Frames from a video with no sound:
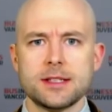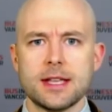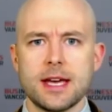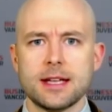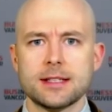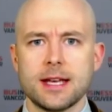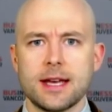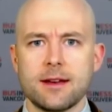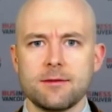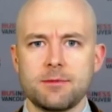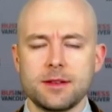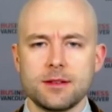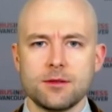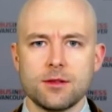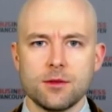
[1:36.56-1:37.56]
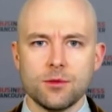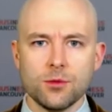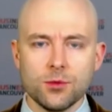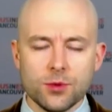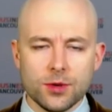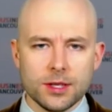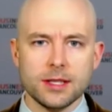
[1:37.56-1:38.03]
that have been
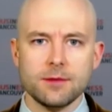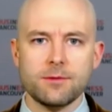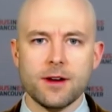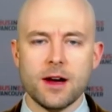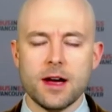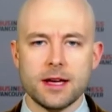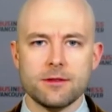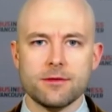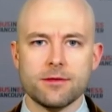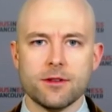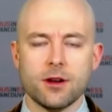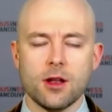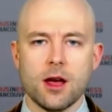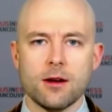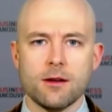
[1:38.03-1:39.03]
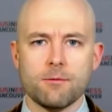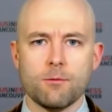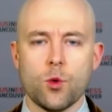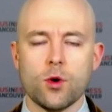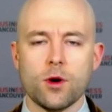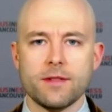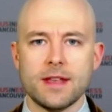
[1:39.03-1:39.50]
really vying for a lot
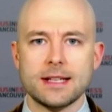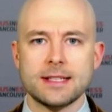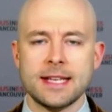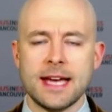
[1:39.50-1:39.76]
more of that